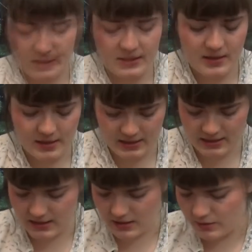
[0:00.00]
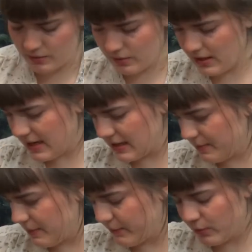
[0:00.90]
It started 2 days
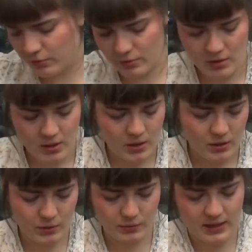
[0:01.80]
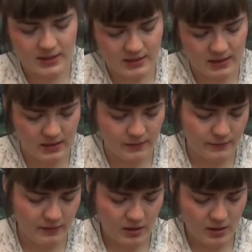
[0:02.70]
before New Year's
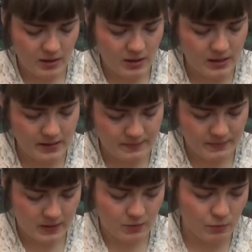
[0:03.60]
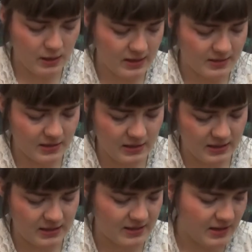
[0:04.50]
Eve, when I suddenly
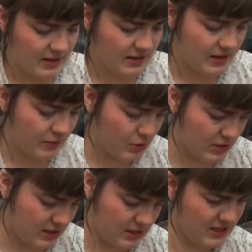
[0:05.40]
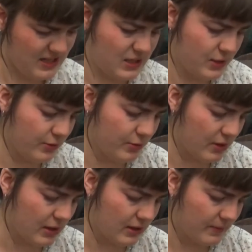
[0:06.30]
decided I wanted
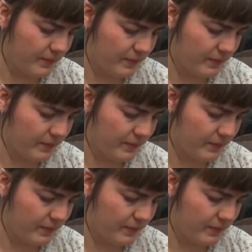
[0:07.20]
to